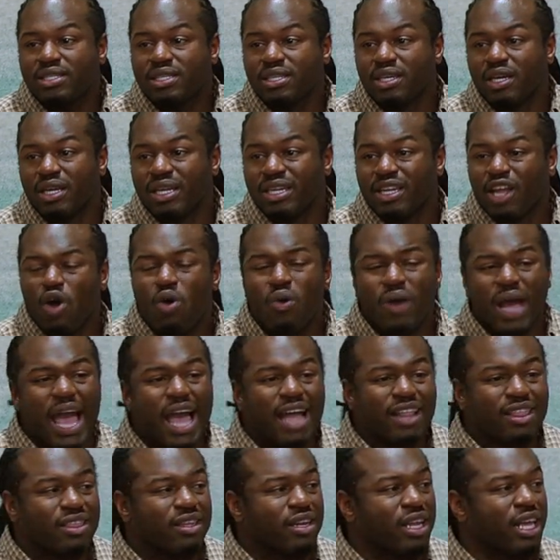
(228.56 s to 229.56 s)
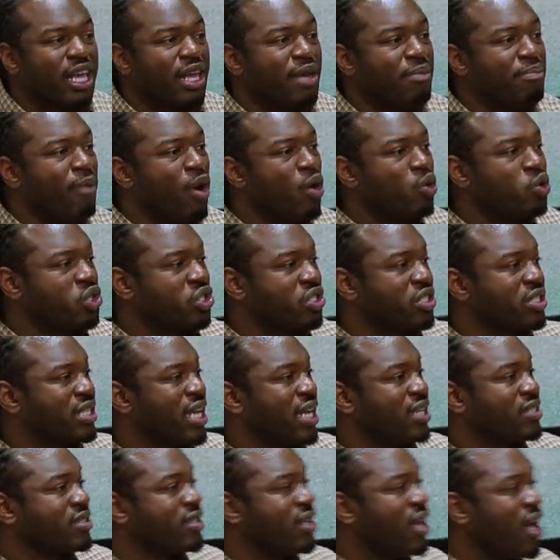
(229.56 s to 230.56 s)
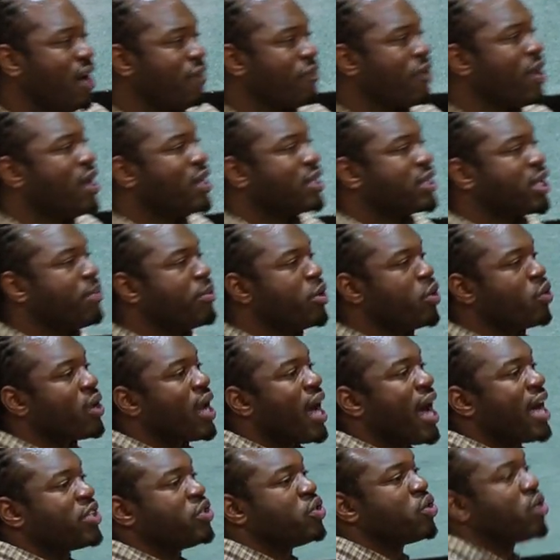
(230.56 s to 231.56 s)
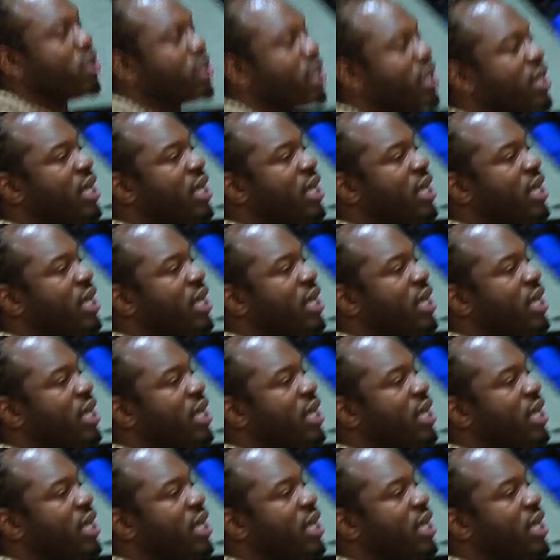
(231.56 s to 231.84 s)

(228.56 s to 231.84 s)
to it long after the emotions has left. Some of you guys, you're going to